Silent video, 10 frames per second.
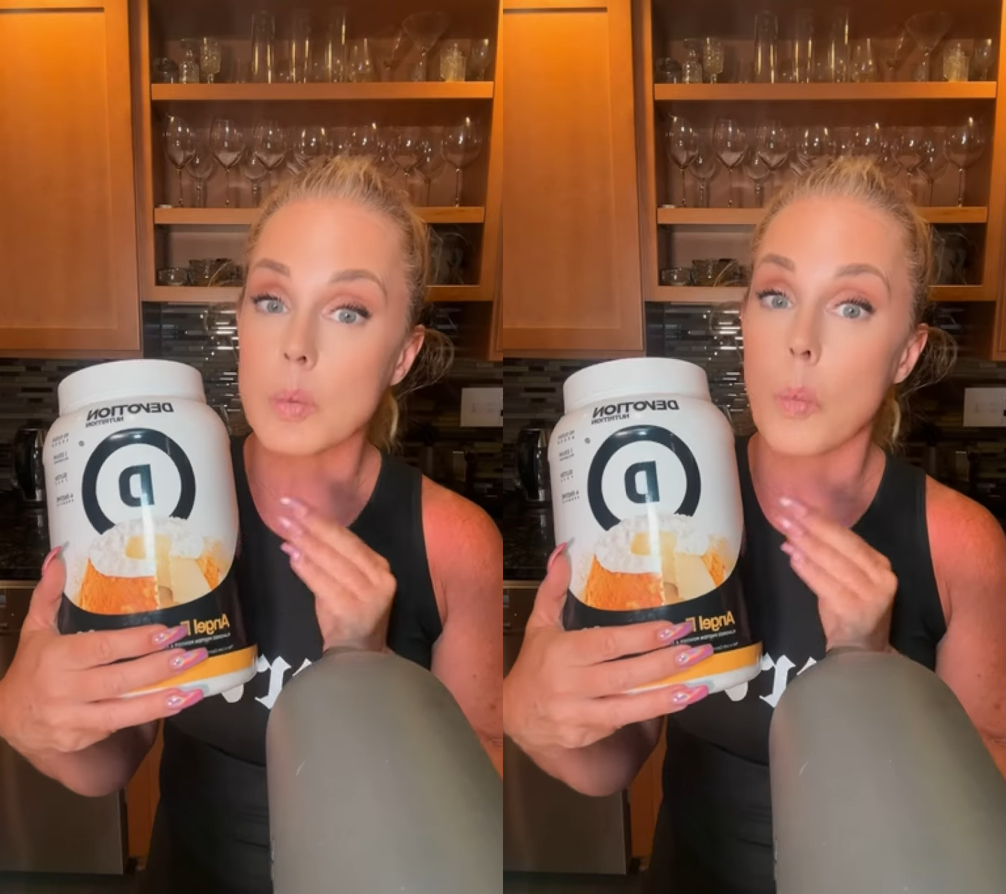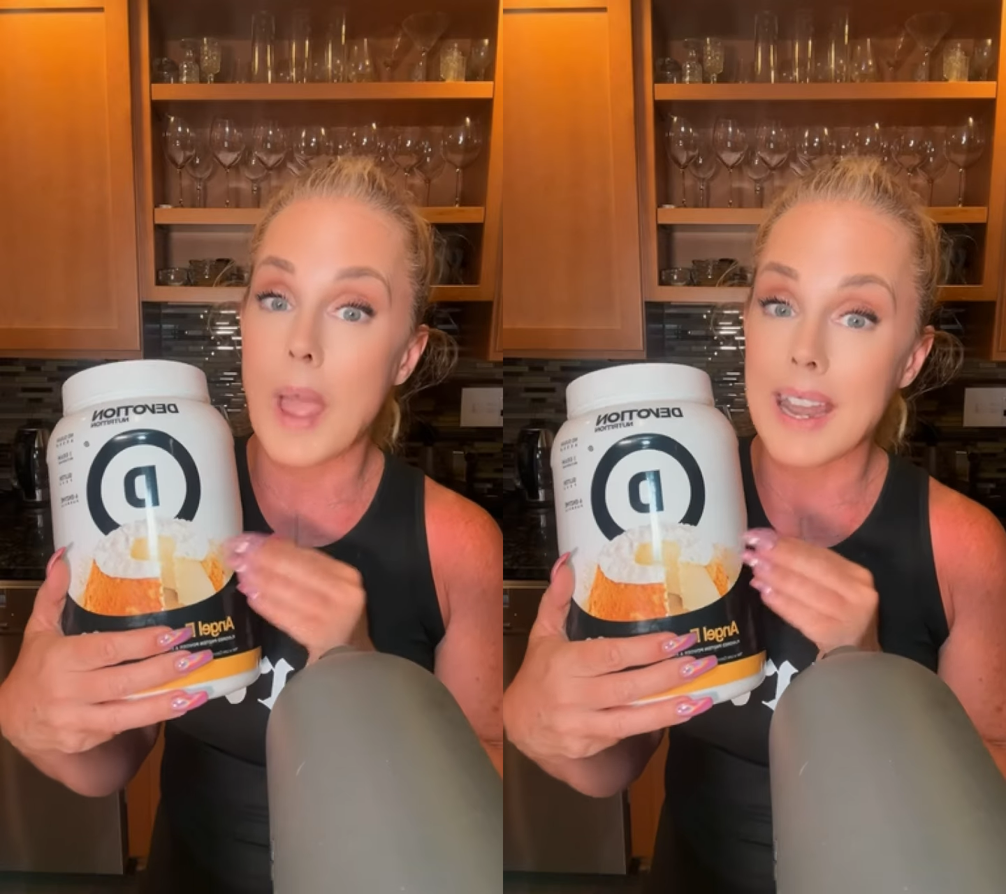
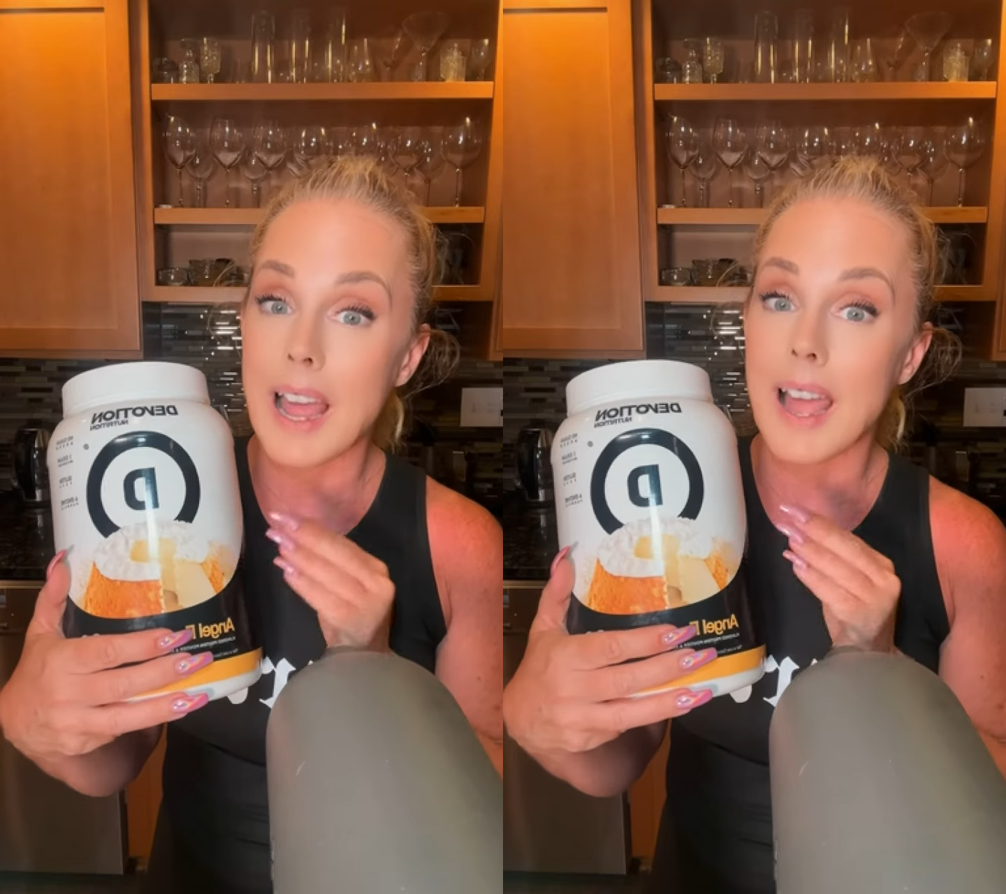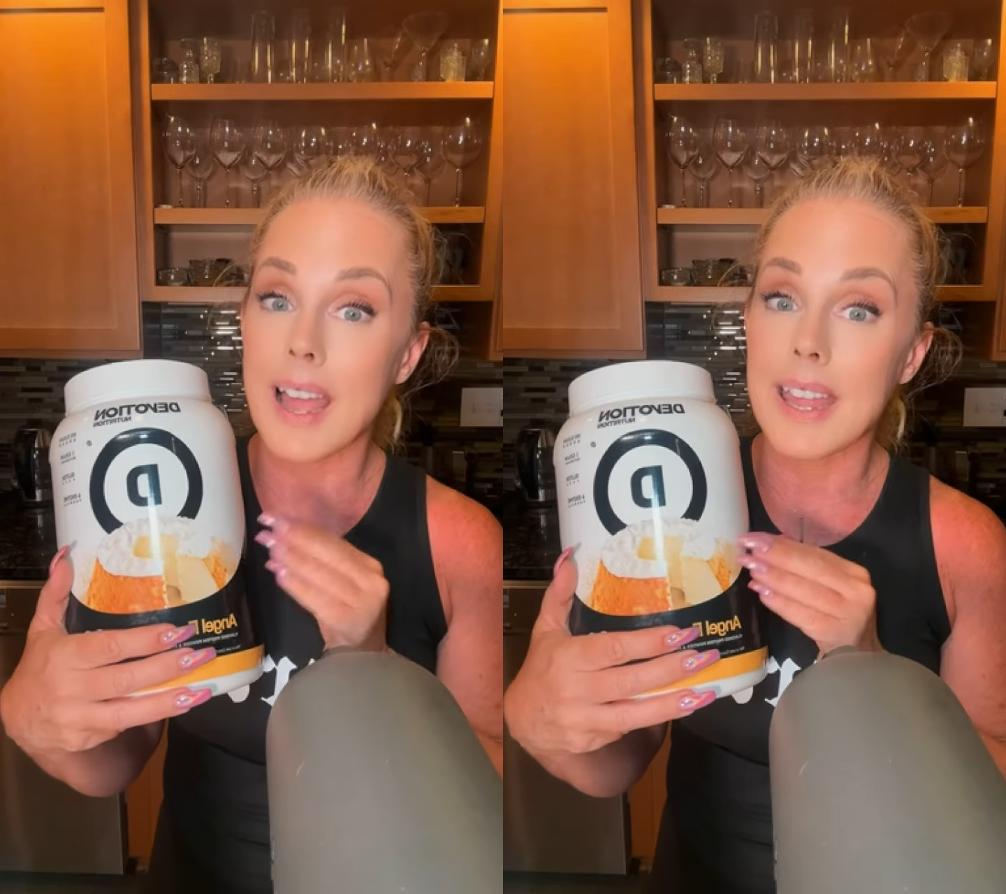when
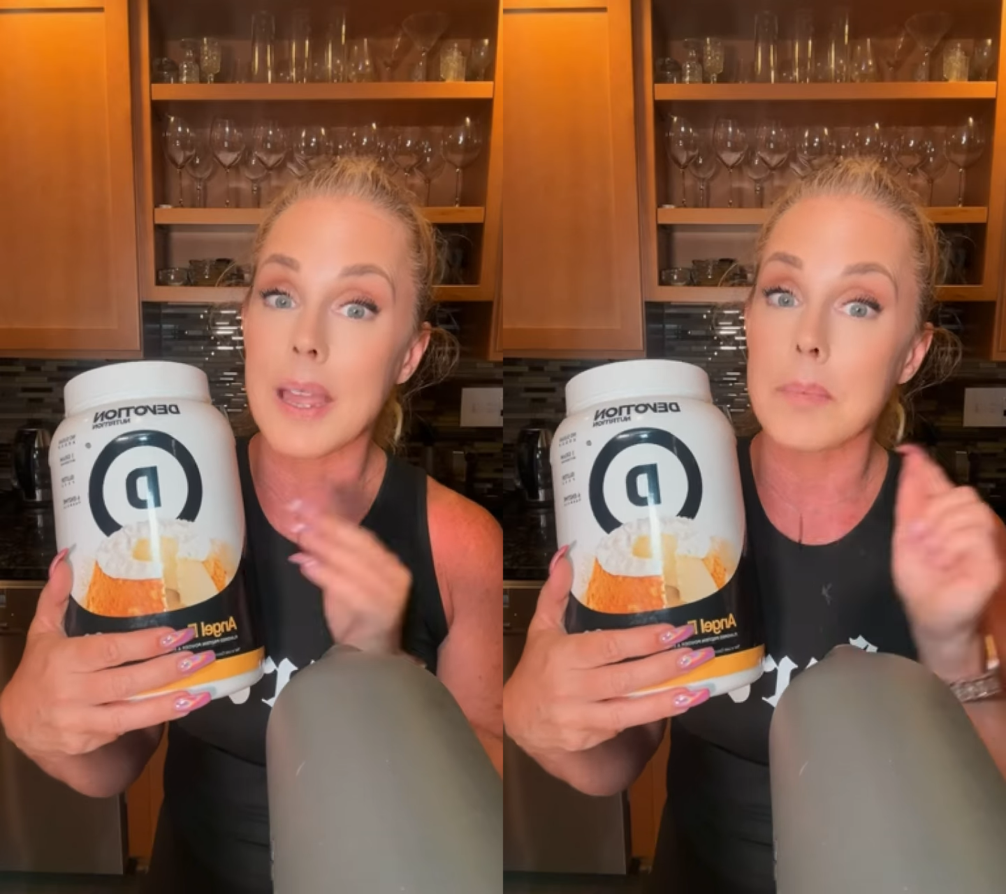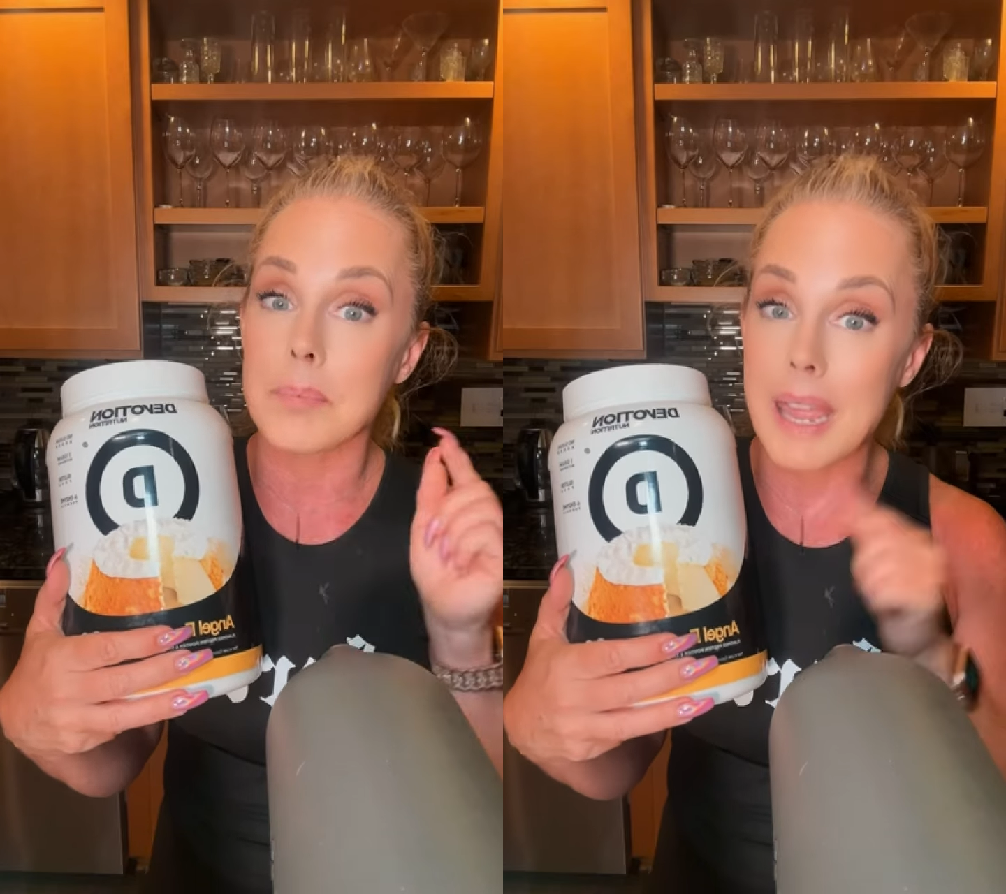I
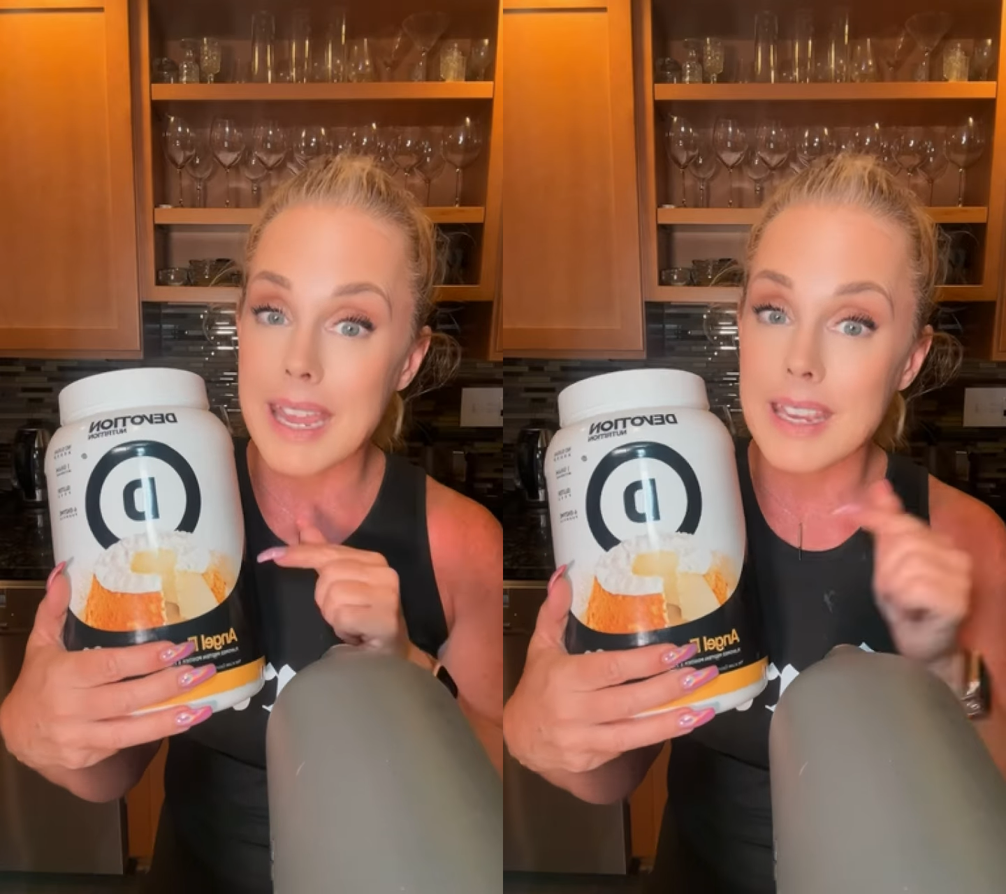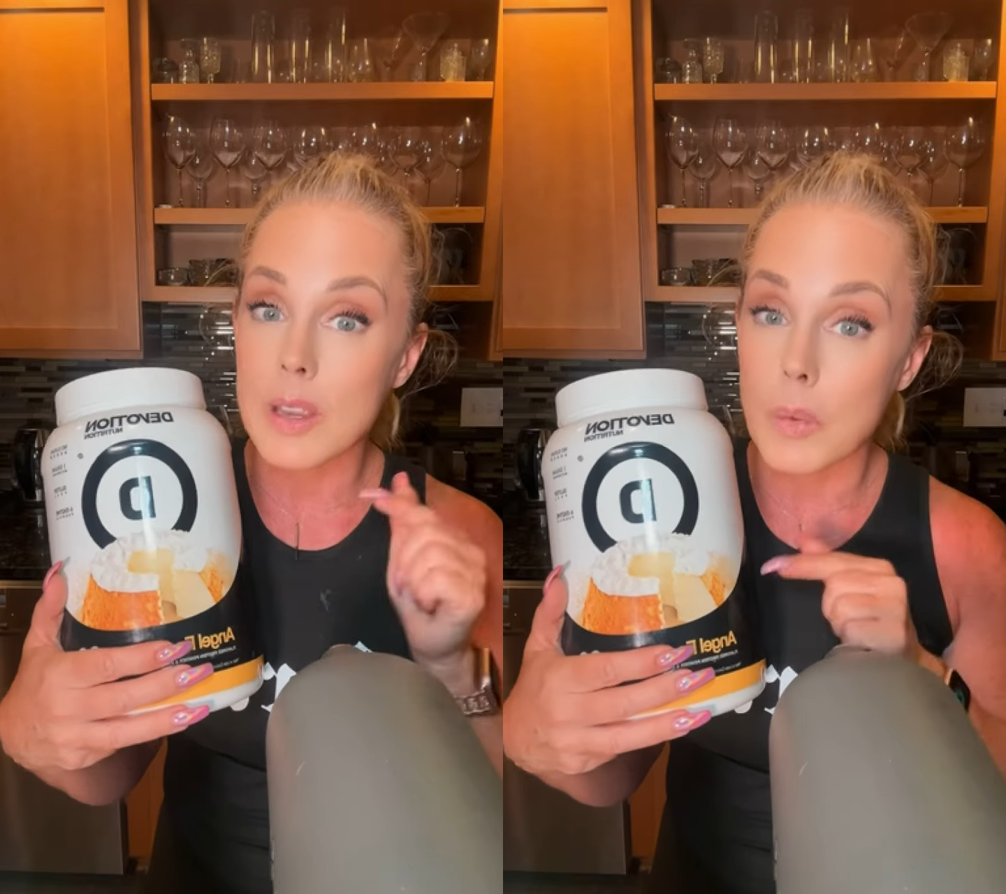am baking